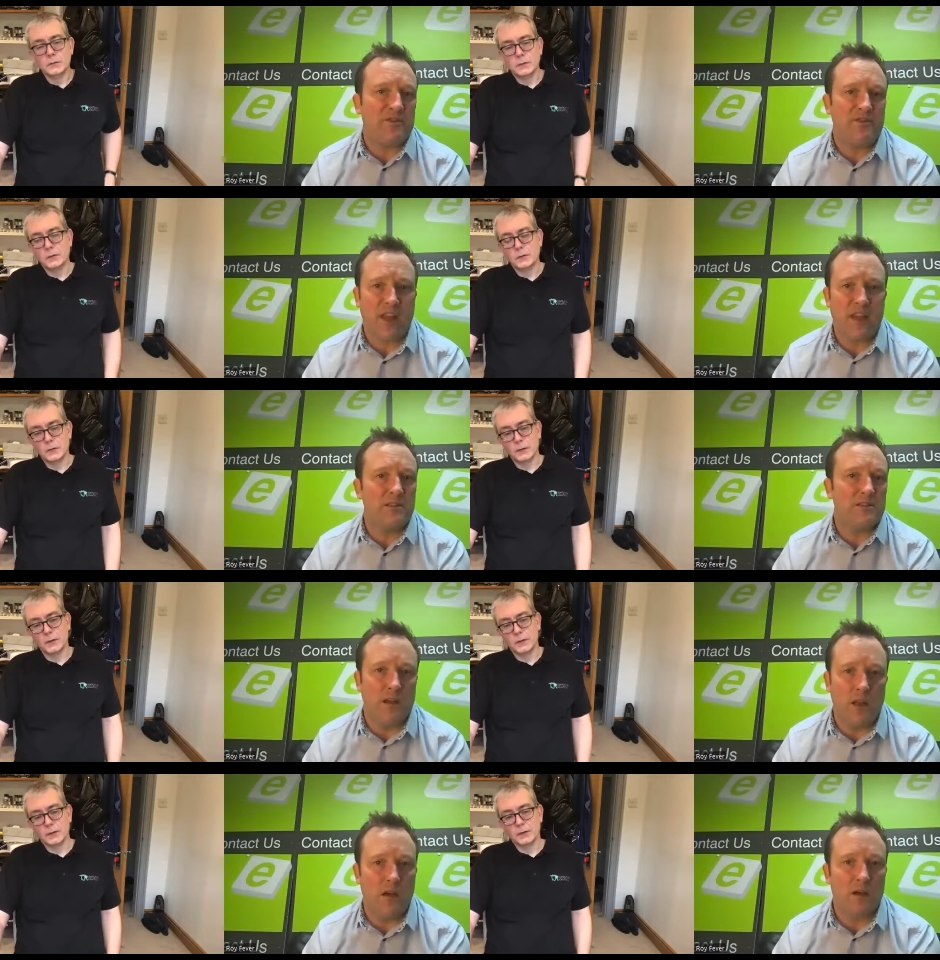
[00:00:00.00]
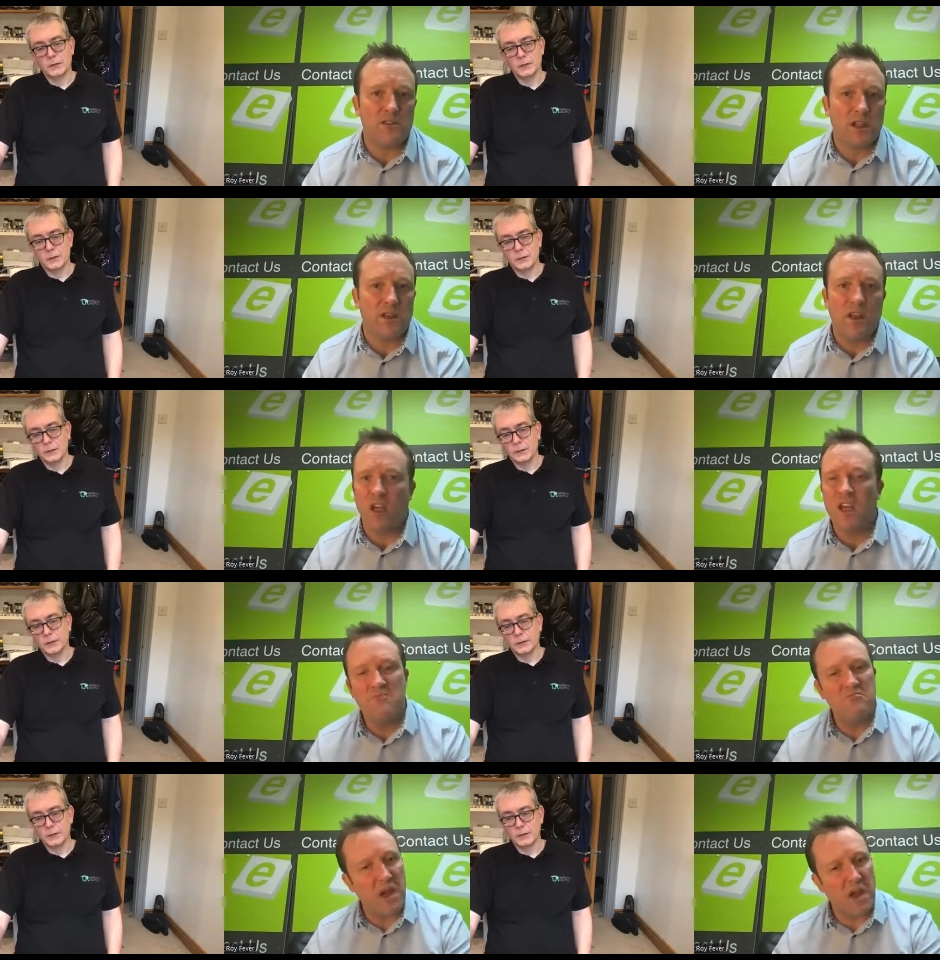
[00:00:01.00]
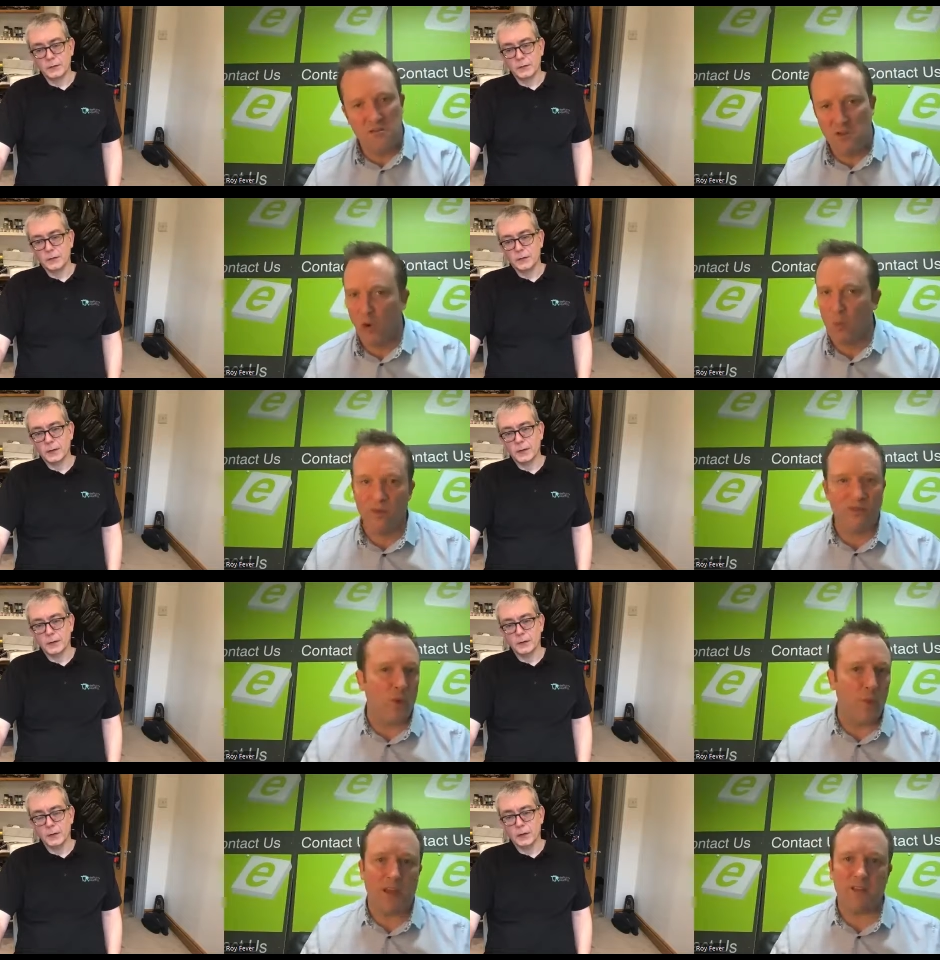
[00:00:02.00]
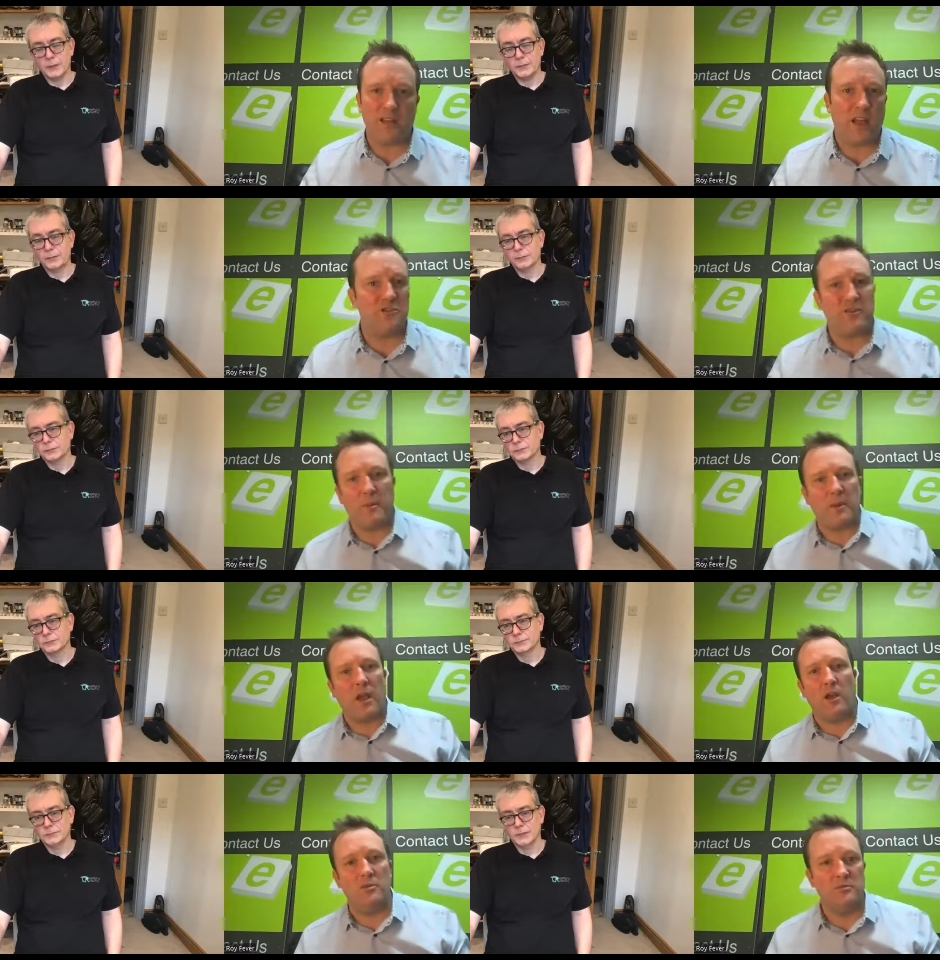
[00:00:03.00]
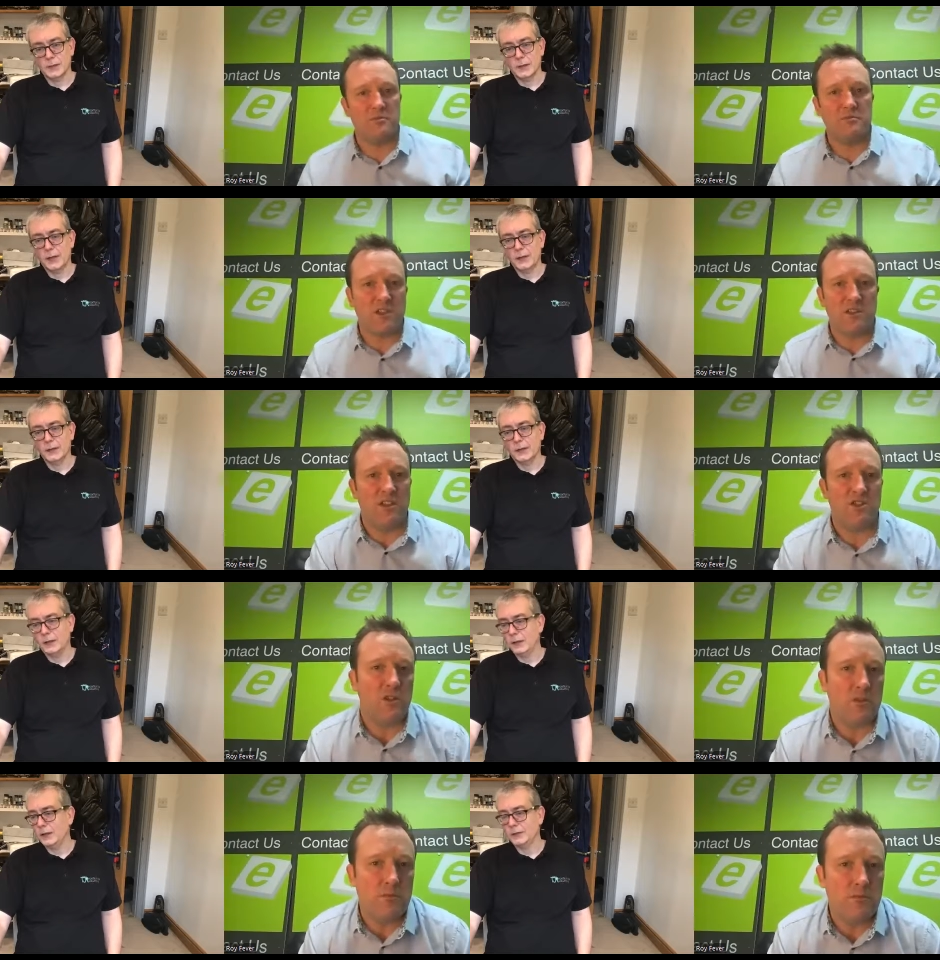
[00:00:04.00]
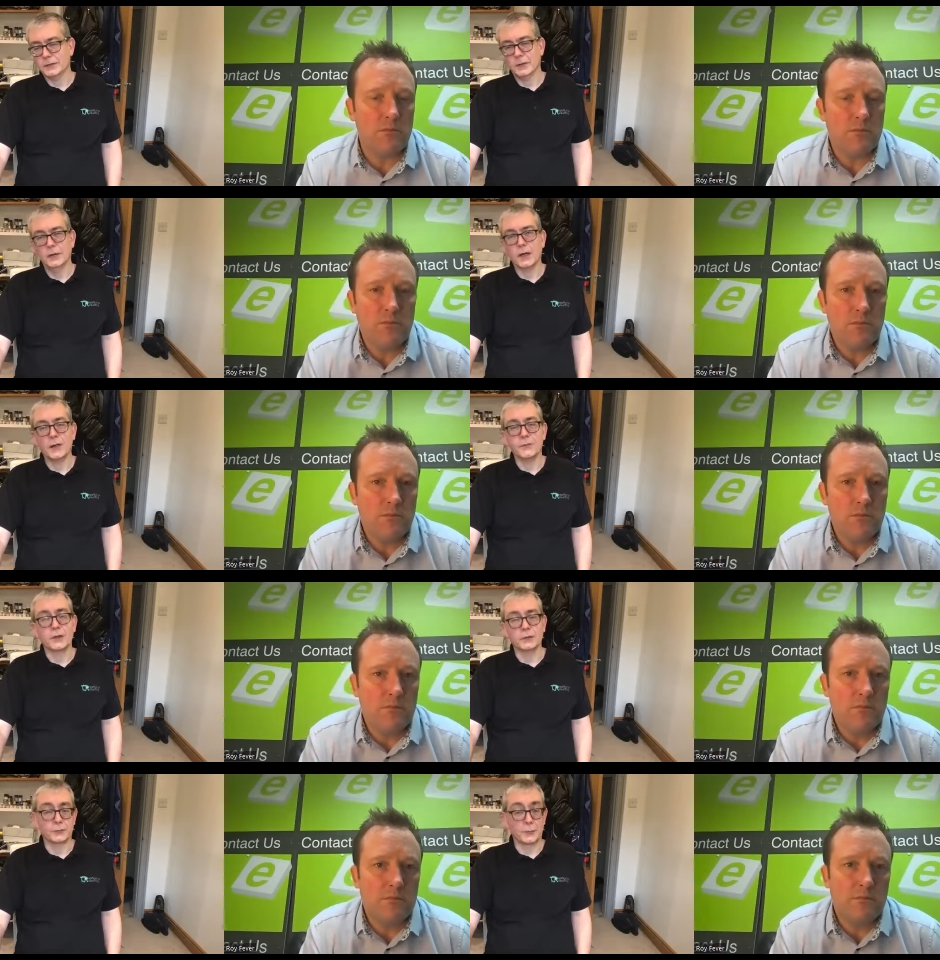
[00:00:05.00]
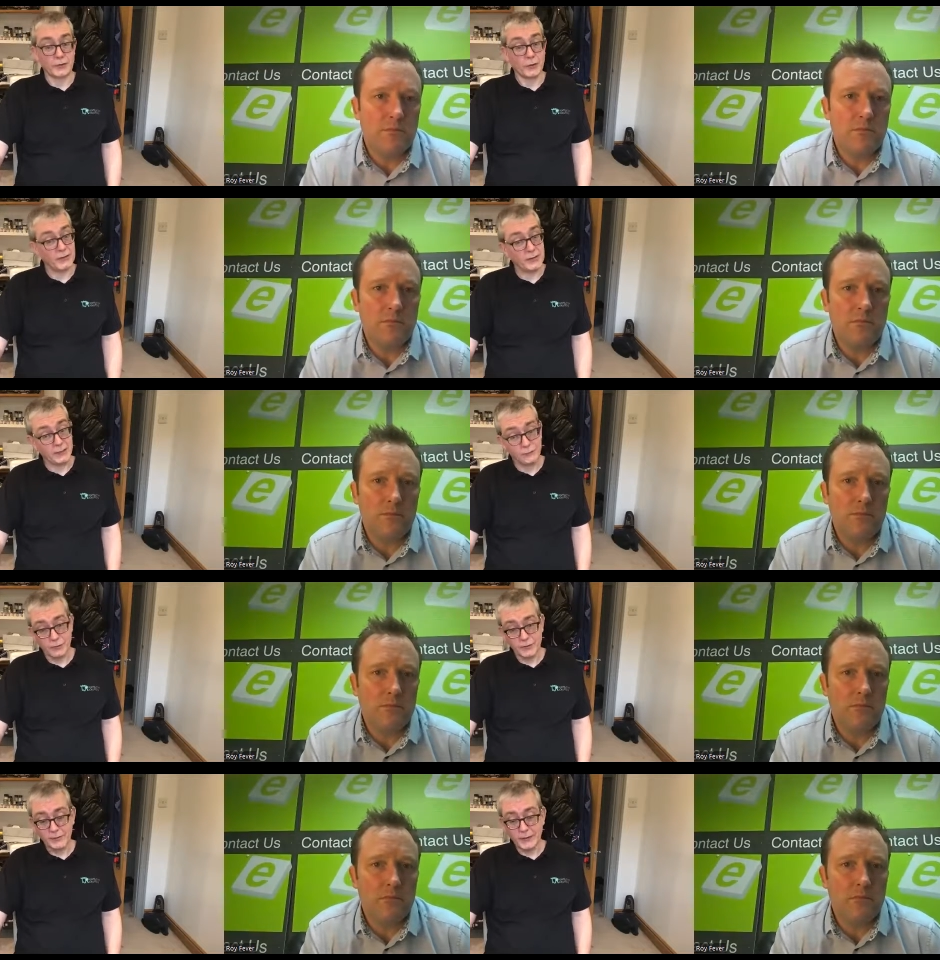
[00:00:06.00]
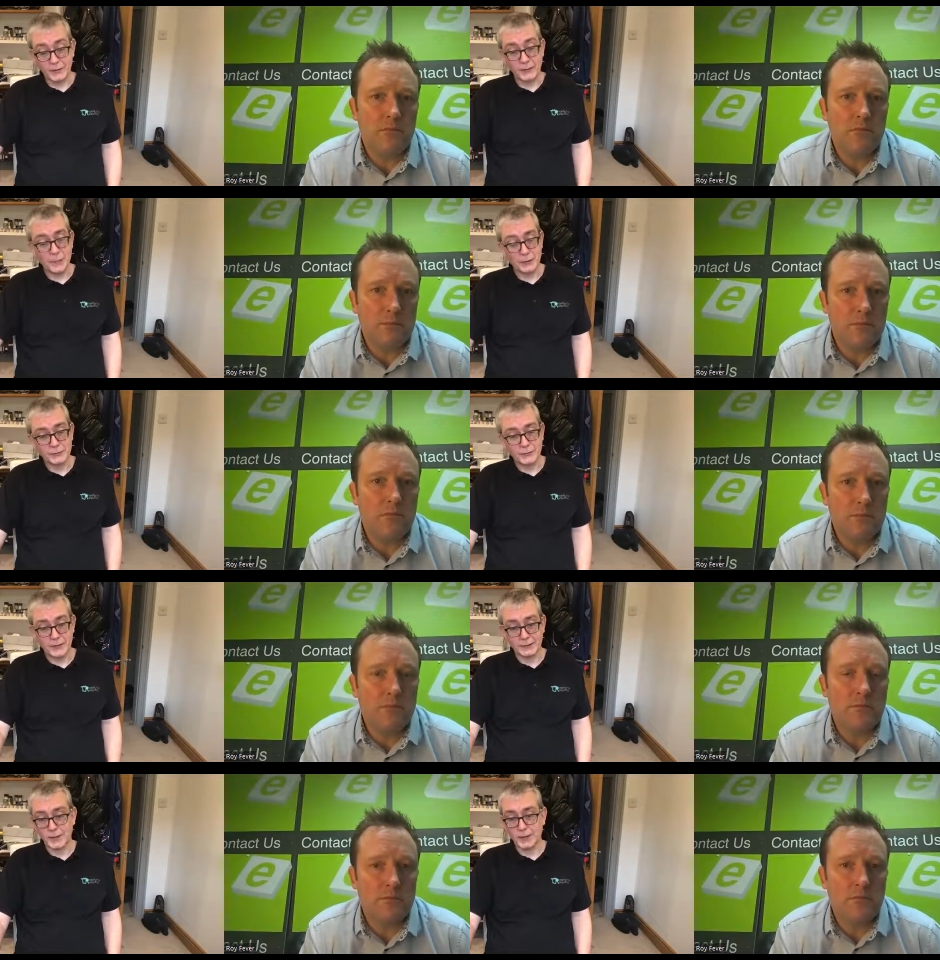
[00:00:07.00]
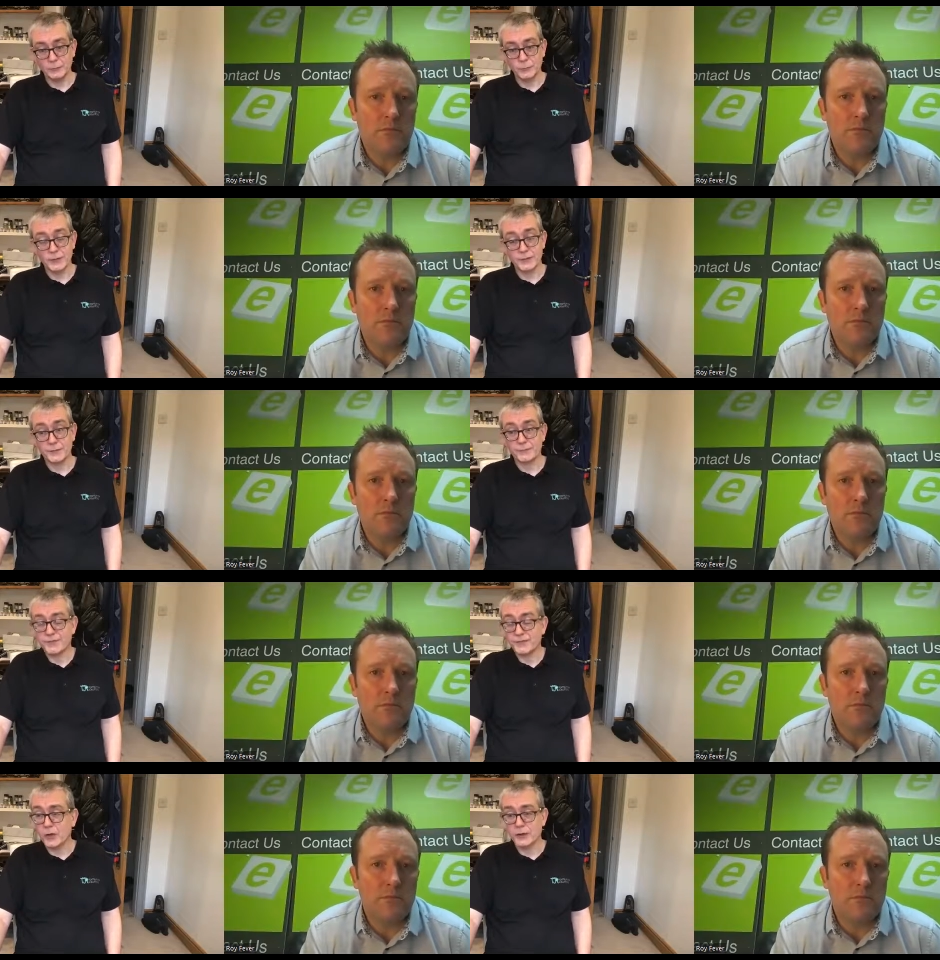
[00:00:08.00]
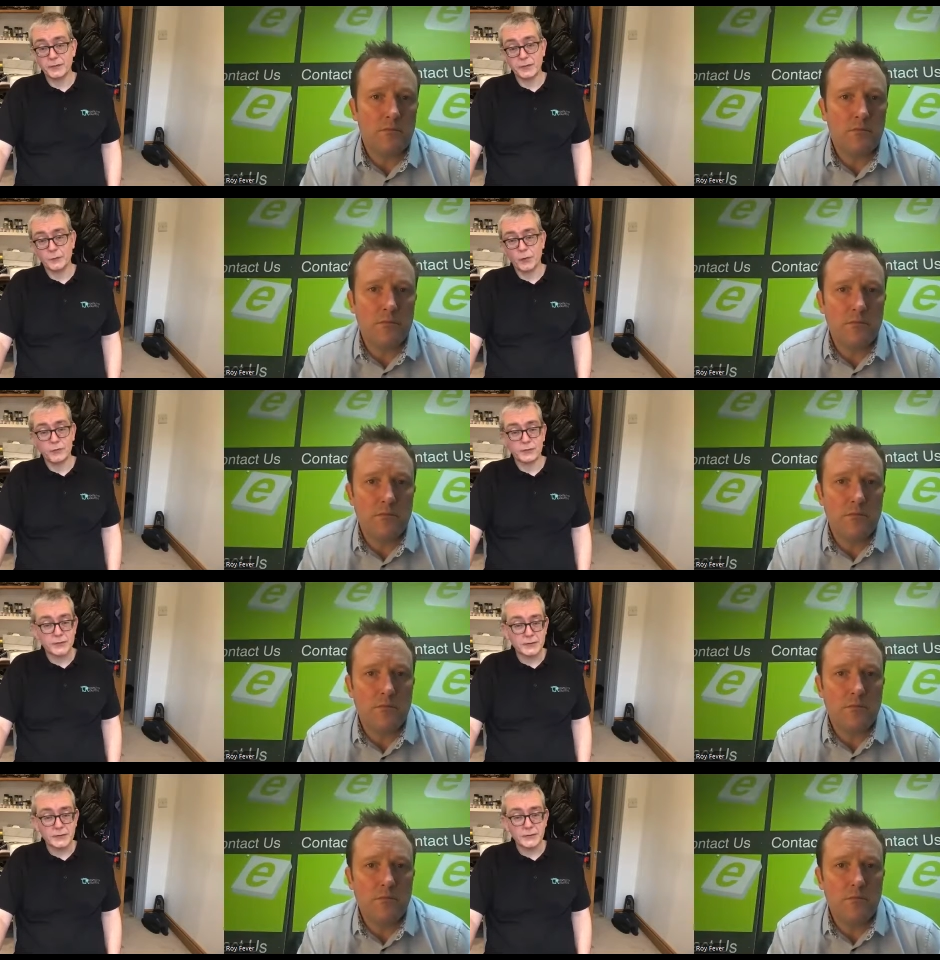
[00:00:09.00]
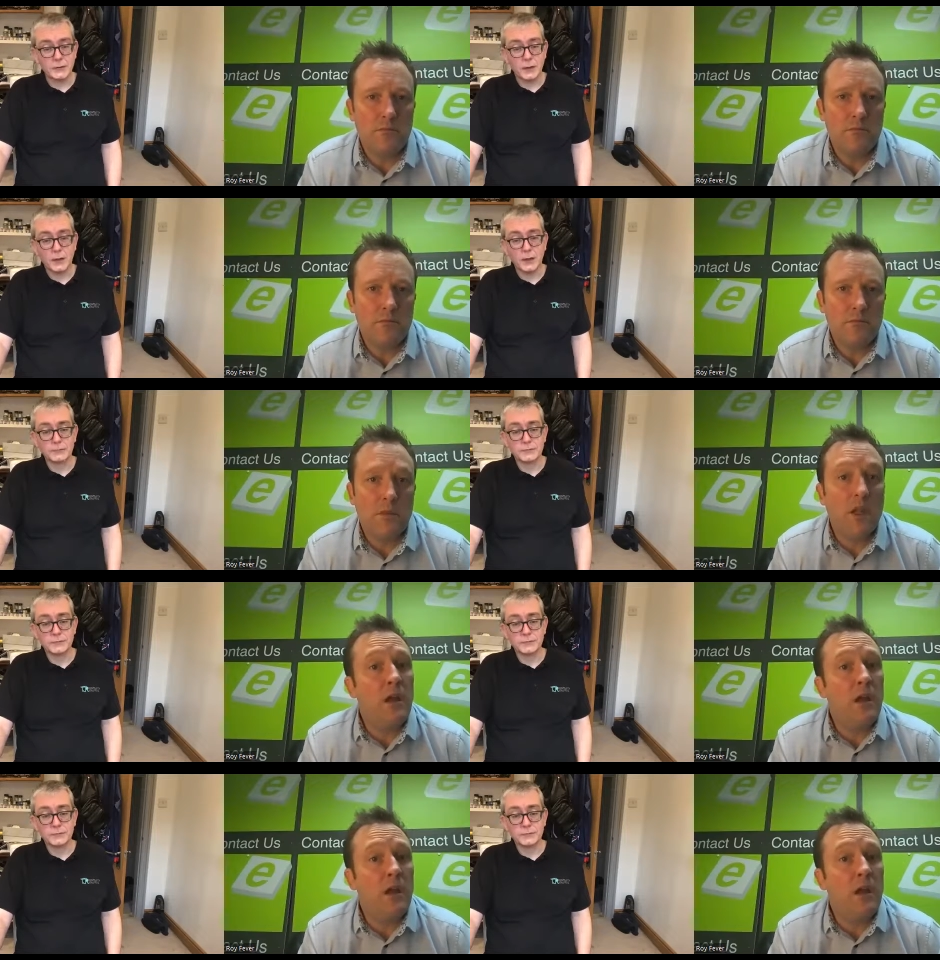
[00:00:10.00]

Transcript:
Speaker 1: fan to last under a normal four bed attached family home condition?
Speaker 2: I, uh, twist it on its head, Roy. I think most fans come with five year warranties. Um,